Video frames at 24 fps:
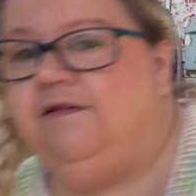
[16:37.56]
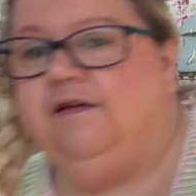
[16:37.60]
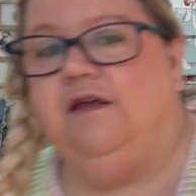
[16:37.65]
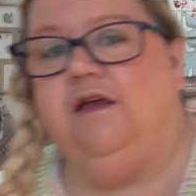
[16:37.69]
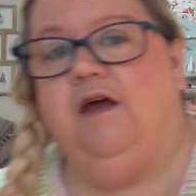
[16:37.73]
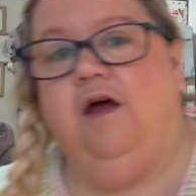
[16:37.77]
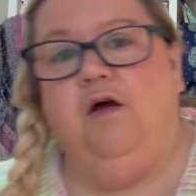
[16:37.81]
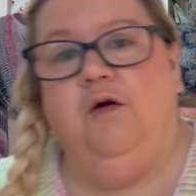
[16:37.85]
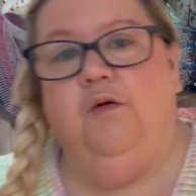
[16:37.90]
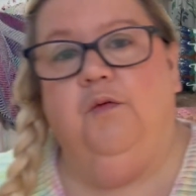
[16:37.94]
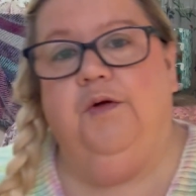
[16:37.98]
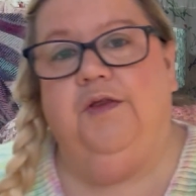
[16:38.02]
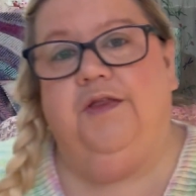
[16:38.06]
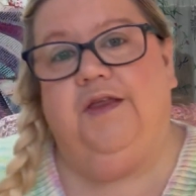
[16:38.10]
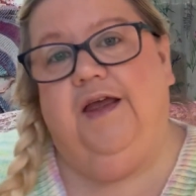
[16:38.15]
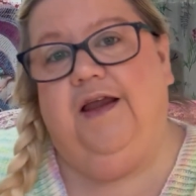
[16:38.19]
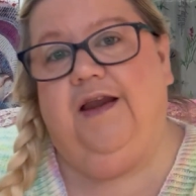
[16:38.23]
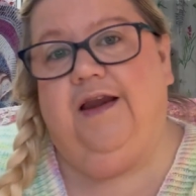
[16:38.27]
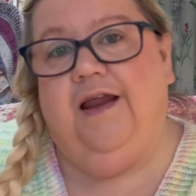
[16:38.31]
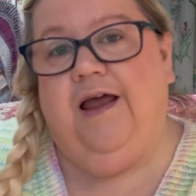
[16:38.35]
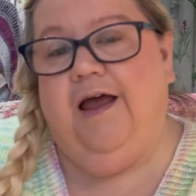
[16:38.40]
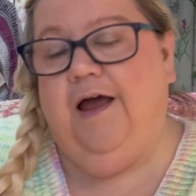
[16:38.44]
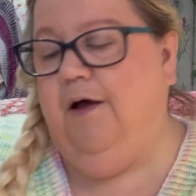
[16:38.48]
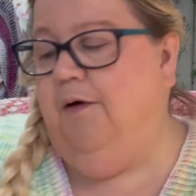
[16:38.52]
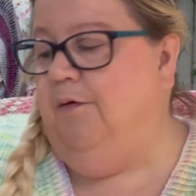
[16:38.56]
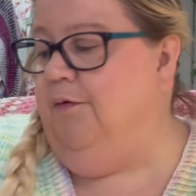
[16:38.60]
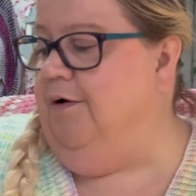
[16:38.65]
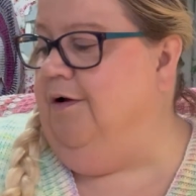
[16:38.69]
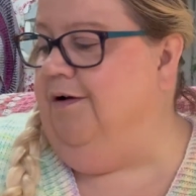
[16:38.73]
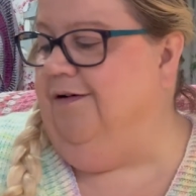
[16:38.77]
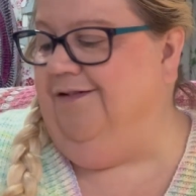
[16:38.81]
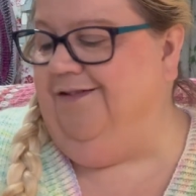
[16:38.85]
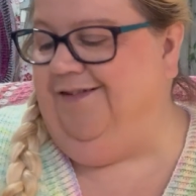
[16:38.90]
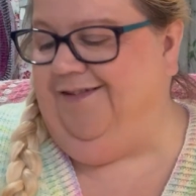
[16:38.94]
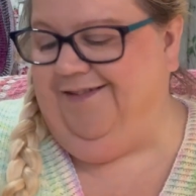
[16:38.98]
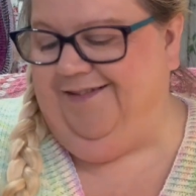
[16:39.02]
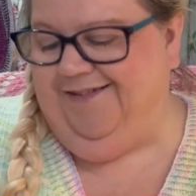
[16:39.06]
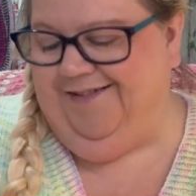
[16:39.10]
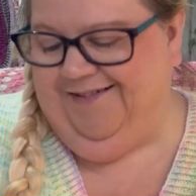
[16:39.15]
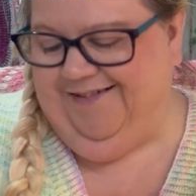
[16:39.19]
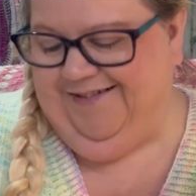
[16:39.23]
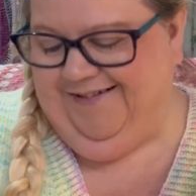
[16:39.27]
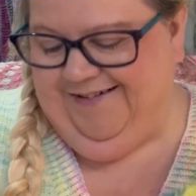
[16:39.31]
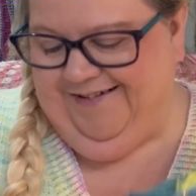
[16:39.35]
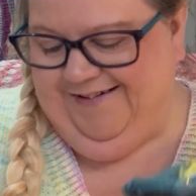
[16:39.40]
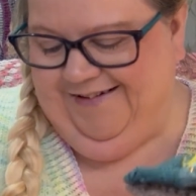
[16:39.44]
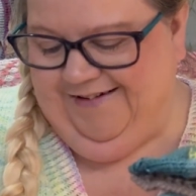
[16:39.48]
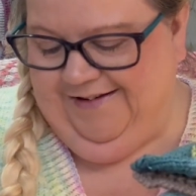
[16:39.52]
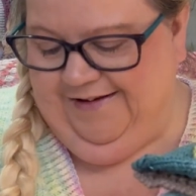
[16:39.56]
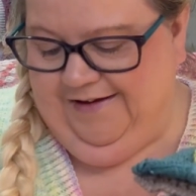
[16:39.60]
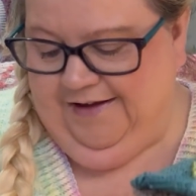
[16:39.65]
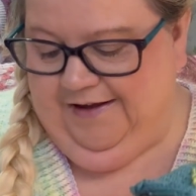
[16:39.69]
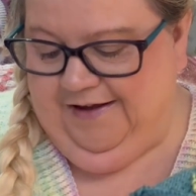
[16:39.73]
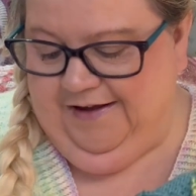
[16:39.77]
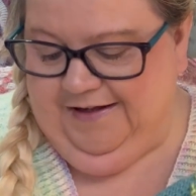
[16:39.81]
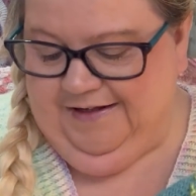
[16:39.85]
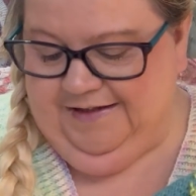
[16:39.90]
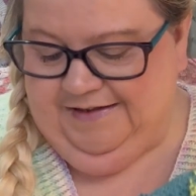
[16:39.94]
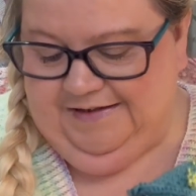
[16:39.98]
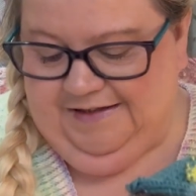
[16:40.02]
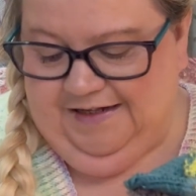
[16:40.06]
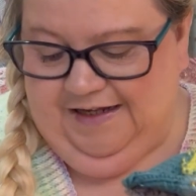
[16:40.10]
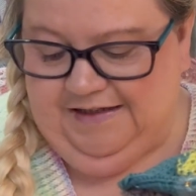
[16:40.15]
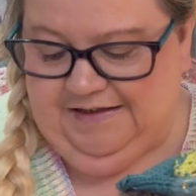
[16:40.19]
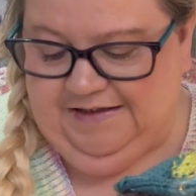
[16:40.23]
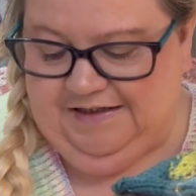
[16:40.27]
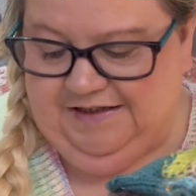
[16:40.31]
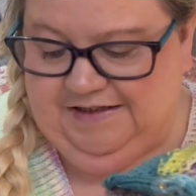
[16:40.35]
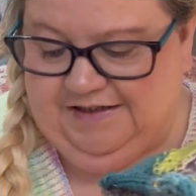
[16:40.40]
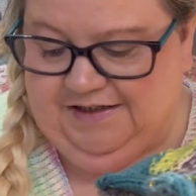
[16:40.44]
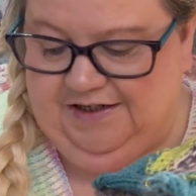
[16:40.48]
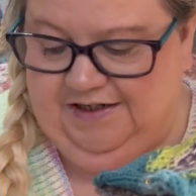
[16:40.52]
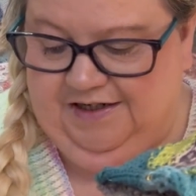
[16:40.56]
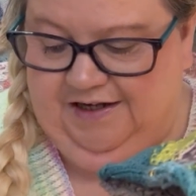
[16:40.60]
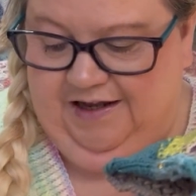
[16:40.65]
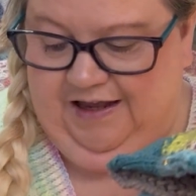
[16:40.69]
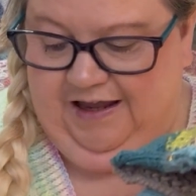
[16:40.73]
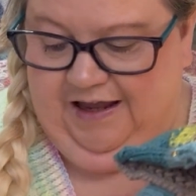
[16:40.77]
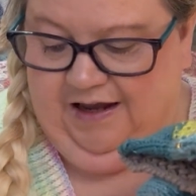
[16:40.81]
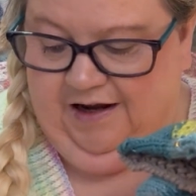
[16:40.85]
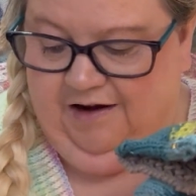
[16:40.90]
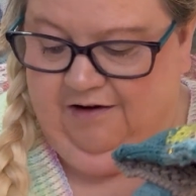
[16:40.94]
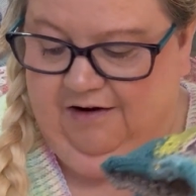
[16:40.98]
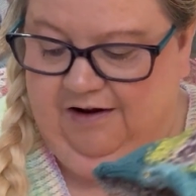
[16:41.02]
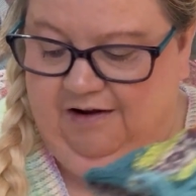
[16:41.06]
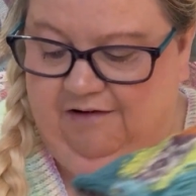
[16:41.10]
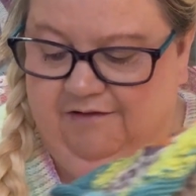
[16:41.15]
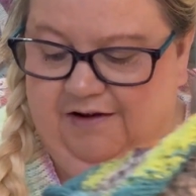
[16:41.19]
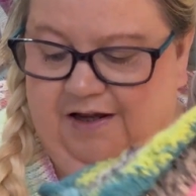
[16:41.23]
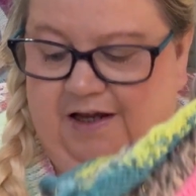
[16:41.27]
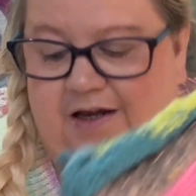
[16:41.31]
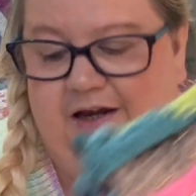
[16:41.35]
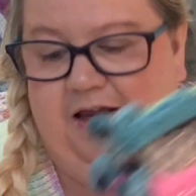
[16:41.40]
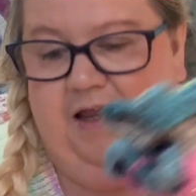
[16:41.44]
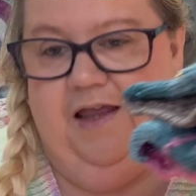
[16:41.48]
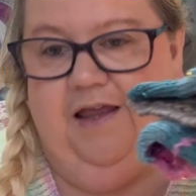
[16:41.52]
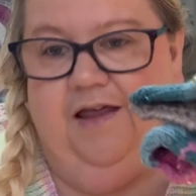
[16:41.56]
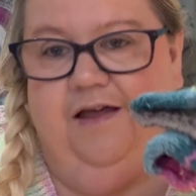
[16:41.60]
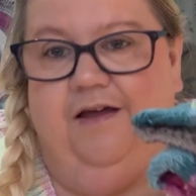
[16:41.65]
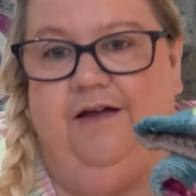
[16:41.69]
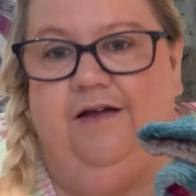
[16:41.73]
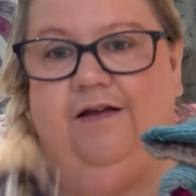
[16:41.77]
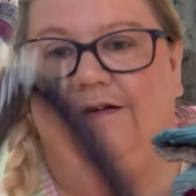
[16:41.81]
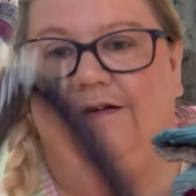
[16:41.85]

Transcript: go with it now. So that's just going to hang out in here,